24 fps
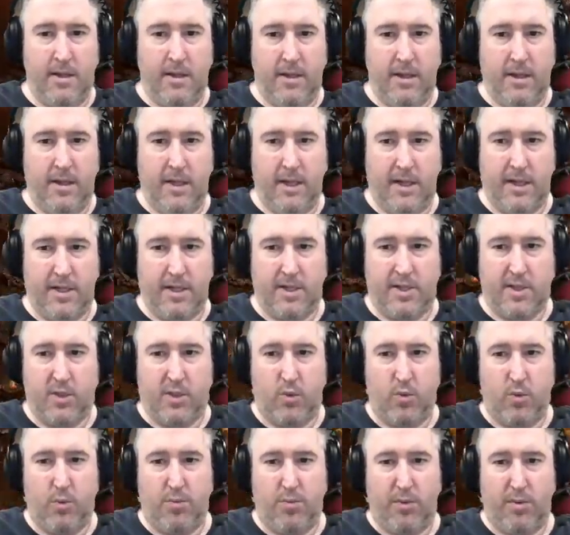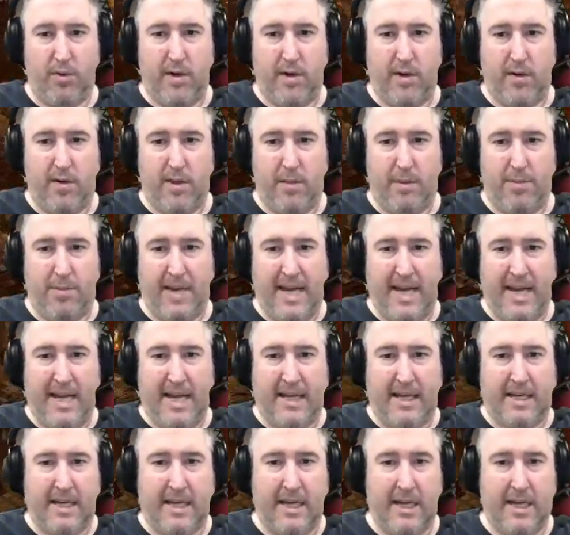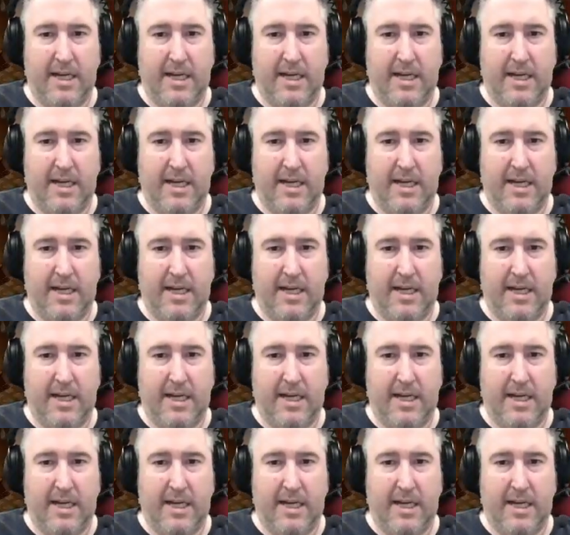I gotta swoop around the back.